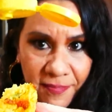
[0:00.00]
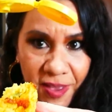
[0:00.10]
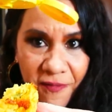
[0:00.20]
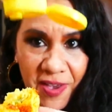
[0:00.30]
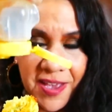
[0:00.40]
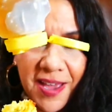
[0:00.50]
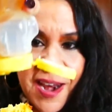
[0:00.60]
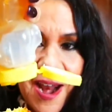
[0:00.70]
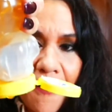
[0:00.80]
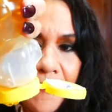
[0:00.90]
if I can get
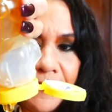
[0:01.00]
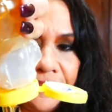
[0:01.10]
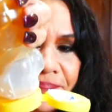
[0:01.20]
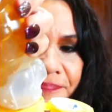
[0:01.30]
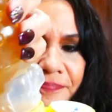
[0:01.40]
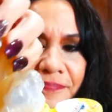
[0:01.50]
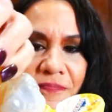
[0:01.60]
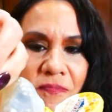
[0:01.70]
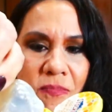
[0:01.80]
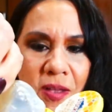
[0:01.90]
it out.
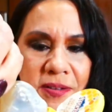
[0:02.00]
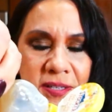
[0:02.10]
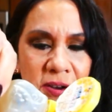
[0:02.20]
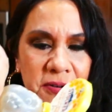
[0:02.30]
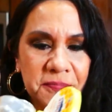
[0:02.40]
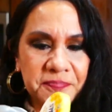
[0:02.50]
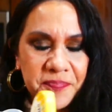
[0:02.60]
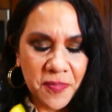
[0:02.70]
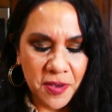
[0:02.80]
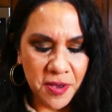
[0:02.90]
So,
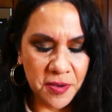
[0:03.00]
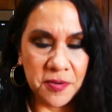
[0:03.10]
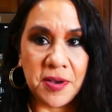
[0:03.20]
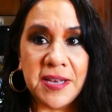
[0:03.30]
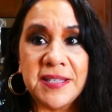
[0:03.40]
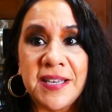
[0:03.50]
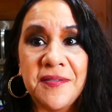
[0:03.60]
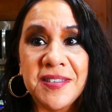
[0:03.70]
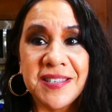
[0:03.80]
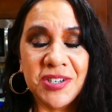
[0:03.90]
you guys give
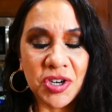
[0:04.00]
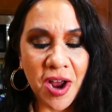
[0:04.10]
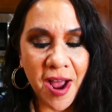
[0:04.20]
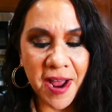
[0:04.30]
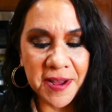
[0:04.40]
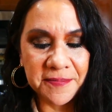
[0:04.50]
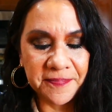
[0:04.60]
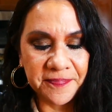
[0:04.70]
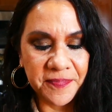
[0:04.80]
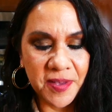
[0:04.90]
this a try.
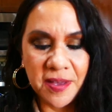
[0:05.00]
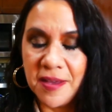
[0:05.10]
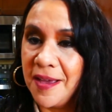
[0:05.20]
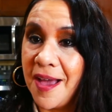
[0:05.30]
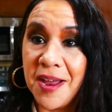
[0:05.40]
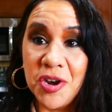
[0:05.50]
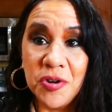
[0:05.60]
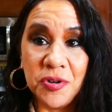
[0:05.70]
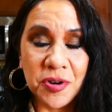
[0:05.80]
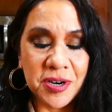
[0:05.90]
I
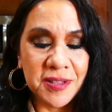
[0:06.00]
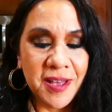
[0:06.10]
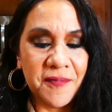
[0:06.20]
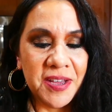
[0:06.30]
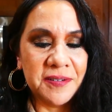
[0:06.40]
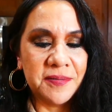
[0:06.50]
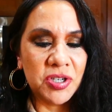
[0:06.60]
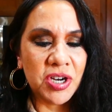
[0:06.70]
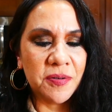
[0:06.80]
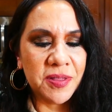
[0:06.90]
know you're gonna love it.
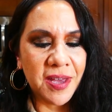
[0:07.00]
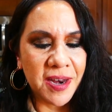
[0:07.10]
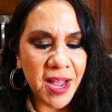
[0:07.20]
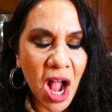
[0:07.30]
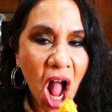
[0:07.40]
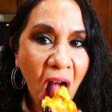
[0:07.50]
Let's try it with the honey.